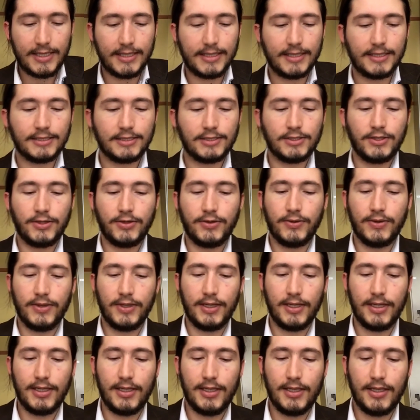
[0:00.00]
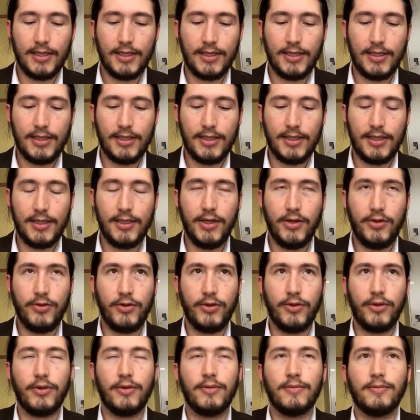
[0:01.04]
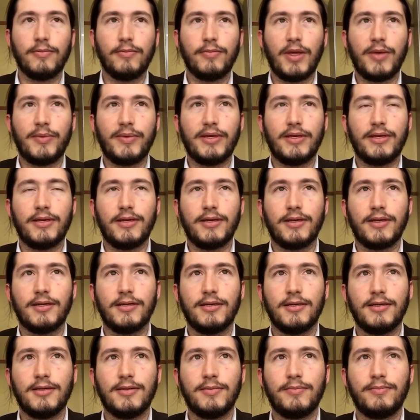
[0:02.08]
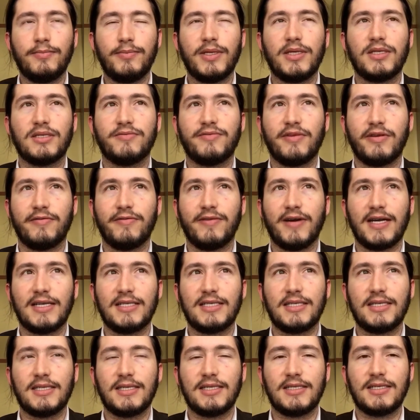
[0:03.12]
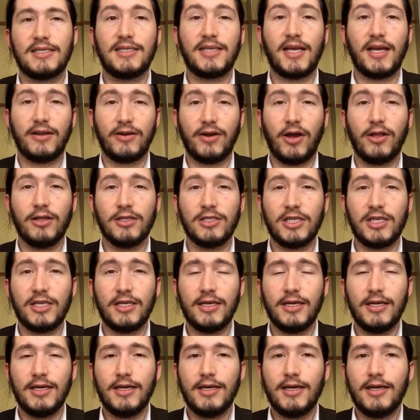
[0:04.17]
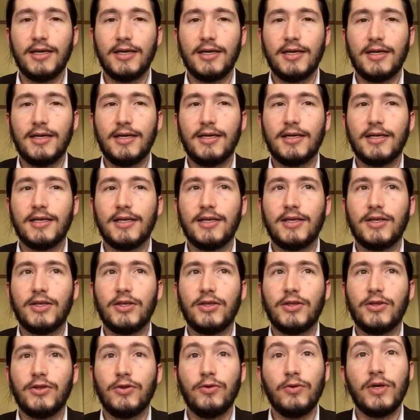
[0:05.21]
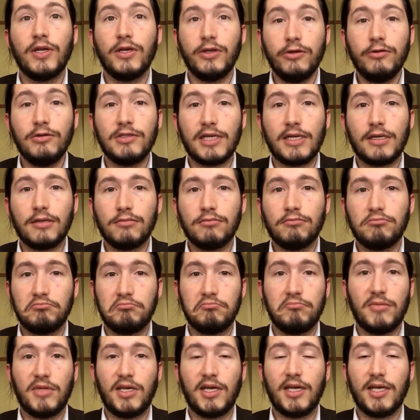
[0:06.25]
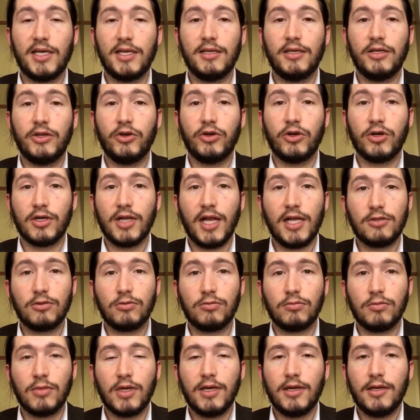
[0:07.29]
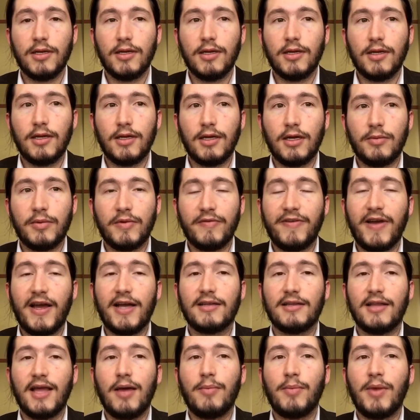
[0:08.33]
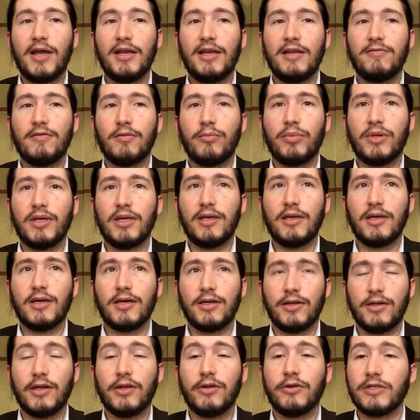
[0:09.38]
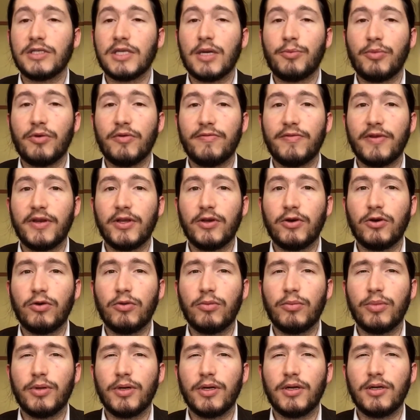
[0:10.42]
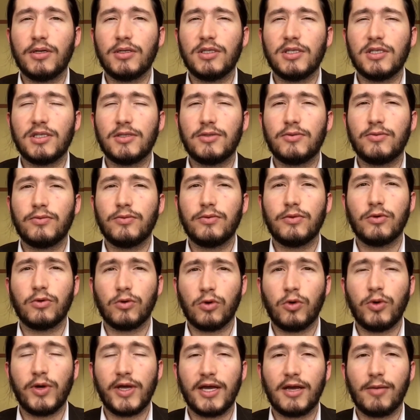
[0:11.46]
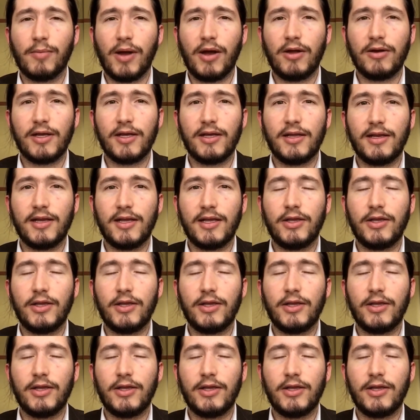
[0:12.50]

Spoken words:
So another maybe piece of advice is technology. You can use it in your classroom. In fact, that might even be another separate video, but just real quick about it.